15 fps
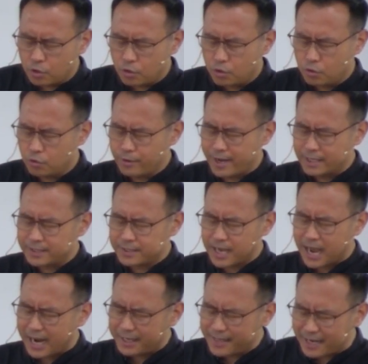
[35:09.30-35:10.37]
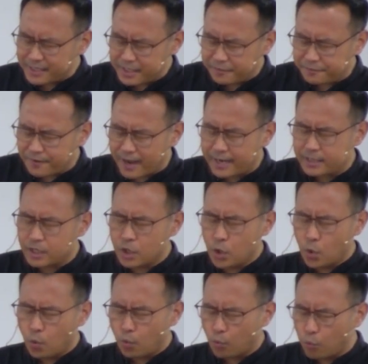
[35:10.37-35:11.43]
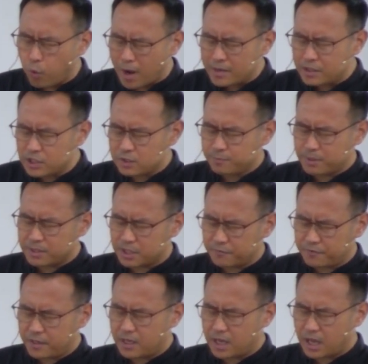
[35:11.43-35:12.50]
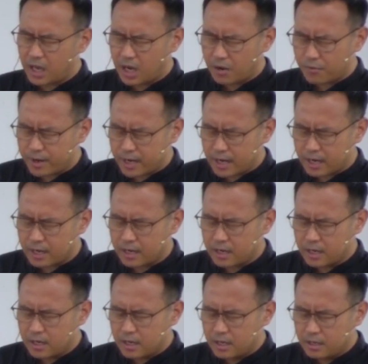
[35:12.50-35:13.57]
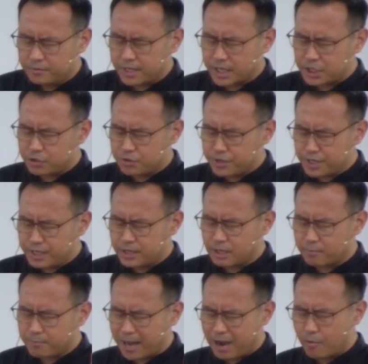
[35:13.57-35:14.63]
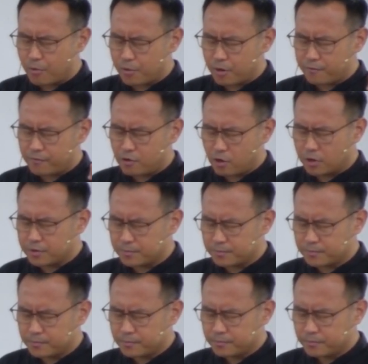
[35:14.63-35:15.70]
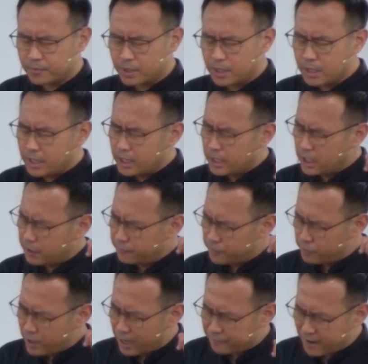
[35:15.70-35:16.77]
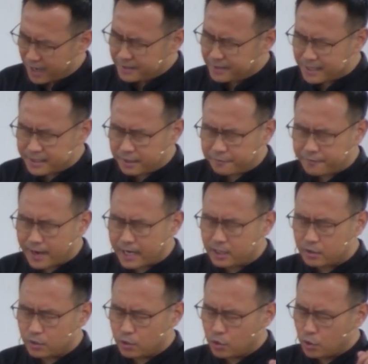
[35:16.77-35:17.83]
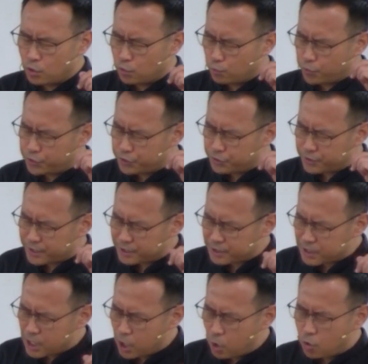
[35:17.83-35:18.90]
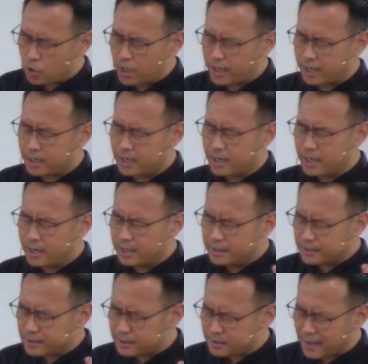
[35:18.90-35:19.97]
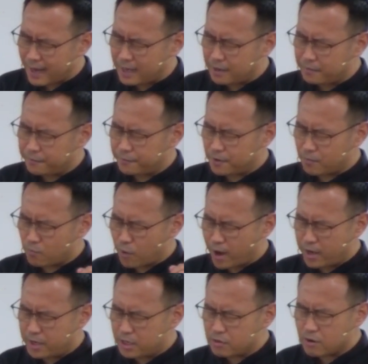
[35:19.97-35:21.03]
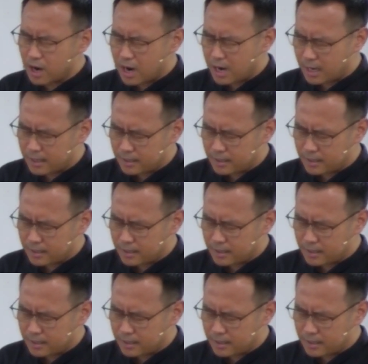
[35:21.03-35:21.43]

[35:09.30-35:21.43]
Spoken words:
who has identified one specific area that you need the power of God. If you have identified, would you just slowly stand from where you are?